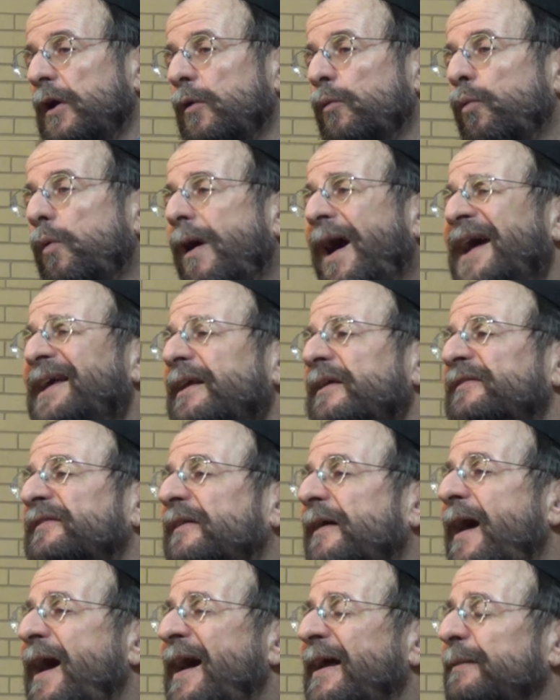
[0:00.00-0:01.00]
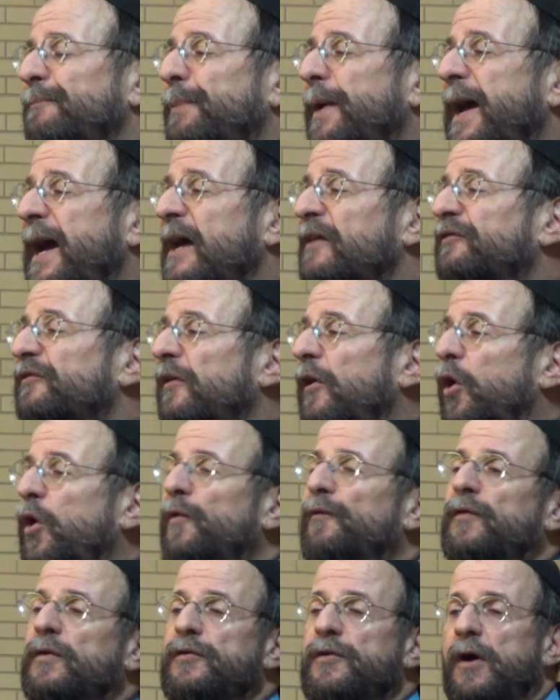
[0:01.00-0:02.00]
Why does God pass
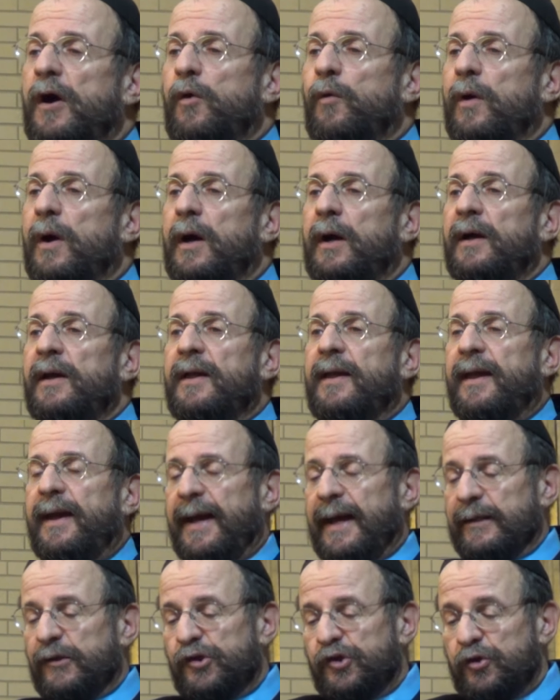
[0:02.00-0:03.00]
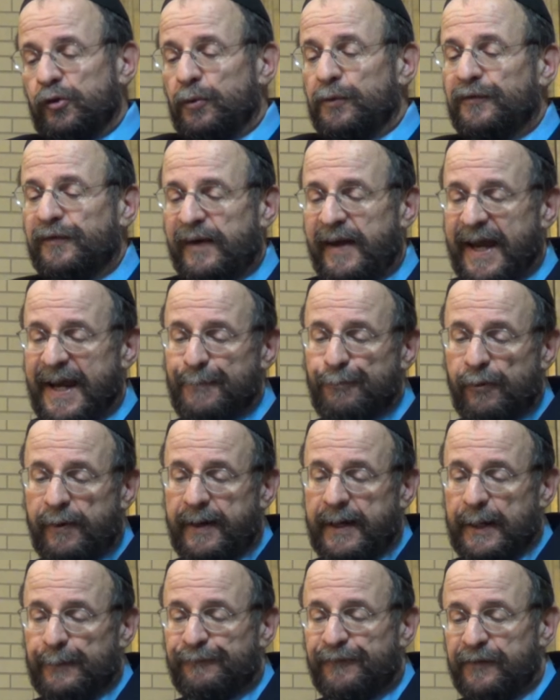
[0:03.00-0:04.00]
over Noah and choose
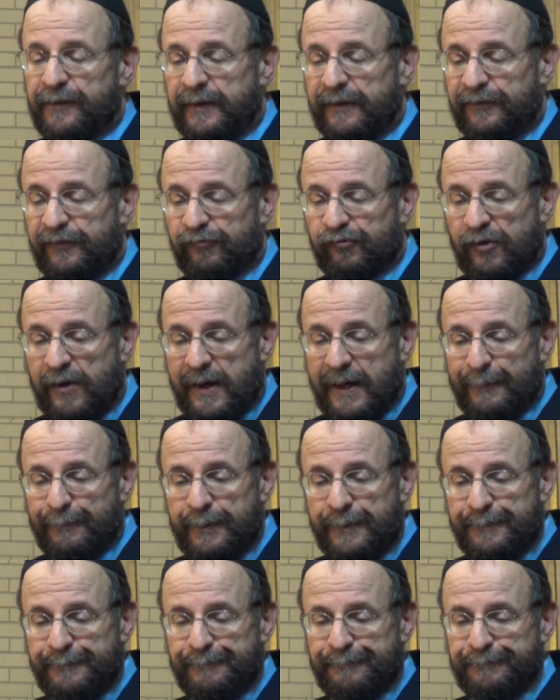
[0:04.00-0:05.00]
Abraham for this job?